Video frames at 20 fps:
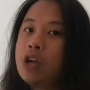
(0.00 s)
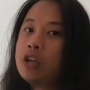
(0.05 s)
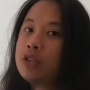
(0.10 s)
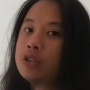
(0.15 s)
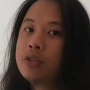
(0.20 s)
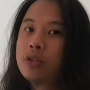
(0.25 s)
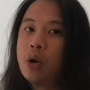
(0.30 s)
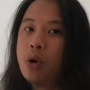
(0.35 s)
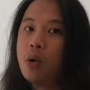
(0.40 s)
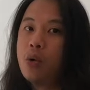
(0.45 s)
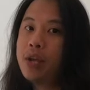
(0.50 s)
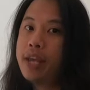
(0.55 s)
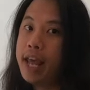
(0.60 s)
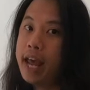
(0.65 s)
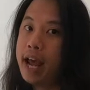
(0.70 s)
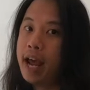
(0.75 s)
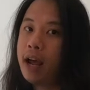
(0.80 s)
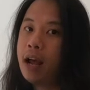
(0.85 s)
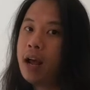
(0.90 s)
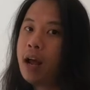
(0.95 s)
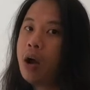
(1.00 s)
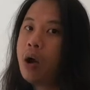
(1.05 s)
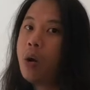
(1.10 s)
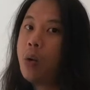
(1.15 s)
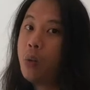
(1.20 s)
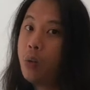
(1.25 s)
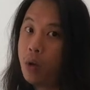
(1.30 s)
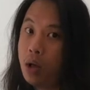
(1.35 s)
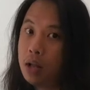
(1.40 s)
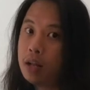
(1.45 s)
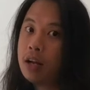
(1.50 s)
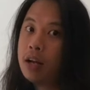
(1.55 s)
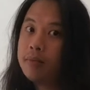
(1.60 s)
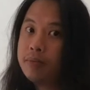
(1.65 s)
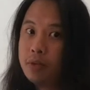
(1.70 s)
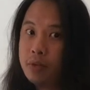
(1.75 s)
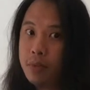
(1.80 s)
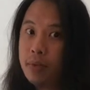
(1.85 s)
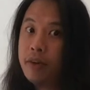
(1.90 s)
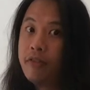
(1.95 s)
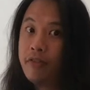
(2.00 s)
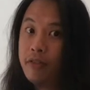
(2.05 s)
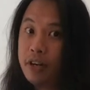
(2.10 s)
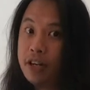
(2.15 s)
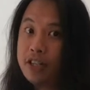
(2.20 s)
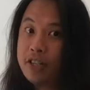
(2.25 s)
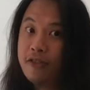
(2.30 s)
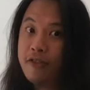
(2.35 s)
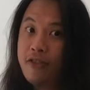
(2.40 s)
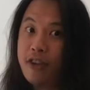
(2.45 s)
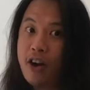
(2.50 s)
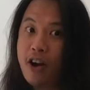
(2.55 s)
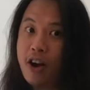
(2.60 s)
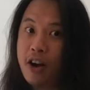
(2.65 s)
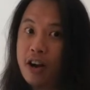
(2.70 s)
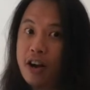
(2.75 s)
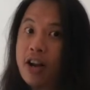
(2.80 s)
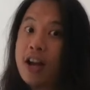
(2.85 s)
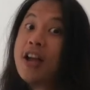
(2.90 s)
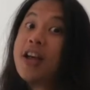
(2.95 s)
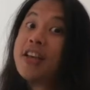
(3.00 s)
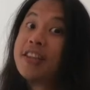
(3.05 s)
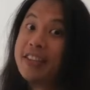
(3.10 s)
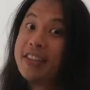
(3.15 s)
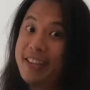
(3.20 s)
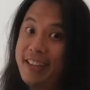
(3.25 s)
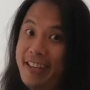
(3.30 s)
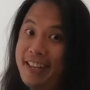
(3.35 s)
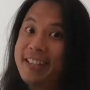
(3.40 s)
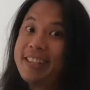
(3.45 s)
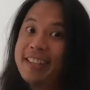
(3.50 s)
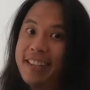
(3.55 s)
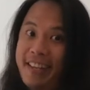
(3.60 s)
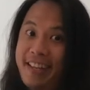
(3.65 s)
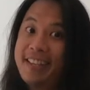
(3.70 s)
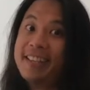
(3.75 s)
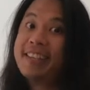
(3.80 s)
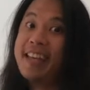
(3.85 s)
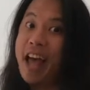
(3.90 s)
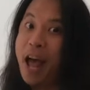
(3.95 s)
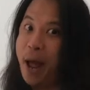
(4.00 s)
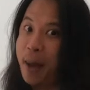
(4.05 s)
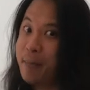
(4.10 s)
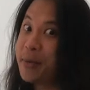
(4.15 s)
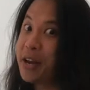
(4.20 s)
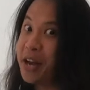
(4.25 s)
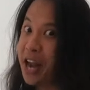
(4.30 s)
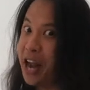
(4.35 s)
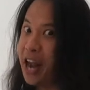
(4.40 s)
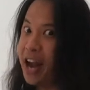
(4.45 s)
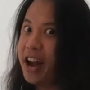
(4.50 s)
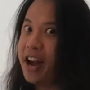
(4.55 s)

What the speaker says: So yeah, welcome to my first vlog. This is happening.